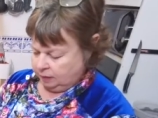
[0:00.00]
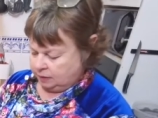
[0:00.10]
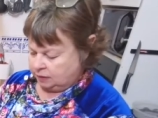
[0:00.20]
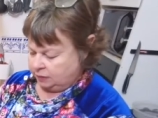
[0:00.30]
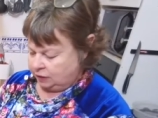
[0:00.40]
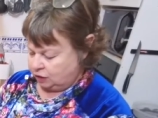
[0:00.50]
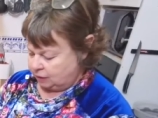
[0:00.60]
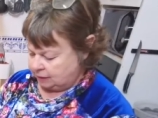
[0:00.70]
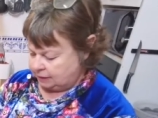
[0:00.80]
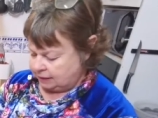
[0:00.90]
So it
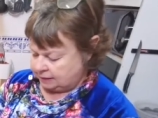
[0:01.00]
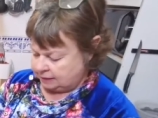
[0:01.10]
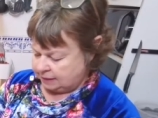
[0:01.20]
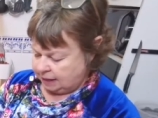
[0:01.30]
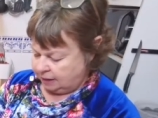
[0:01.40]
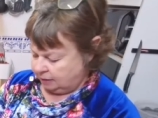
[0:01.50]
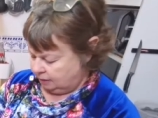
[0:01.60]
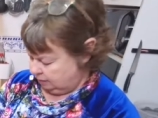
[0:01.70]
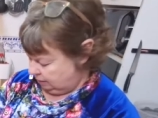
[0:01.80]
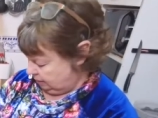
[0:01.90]
just sits there
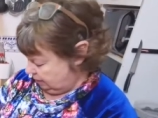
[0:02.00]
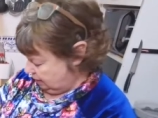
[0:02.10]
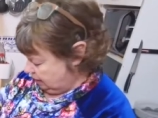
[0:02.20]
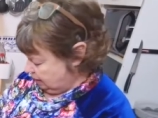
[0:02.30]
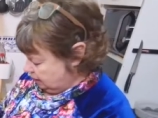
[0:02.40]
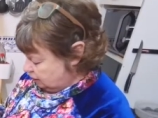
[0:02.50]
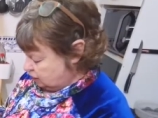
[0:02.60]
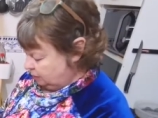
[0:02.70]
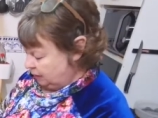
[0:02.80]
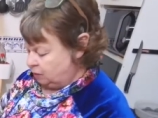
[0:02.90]

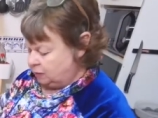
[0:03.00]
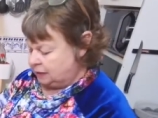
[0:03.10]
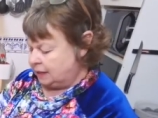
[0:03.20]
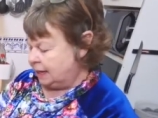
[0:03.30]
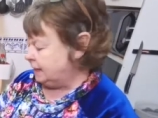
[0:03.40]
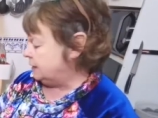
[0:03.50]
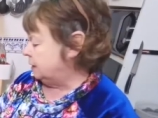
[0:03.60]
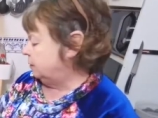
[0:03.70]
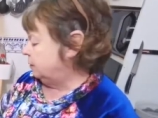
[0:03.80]
to be used later.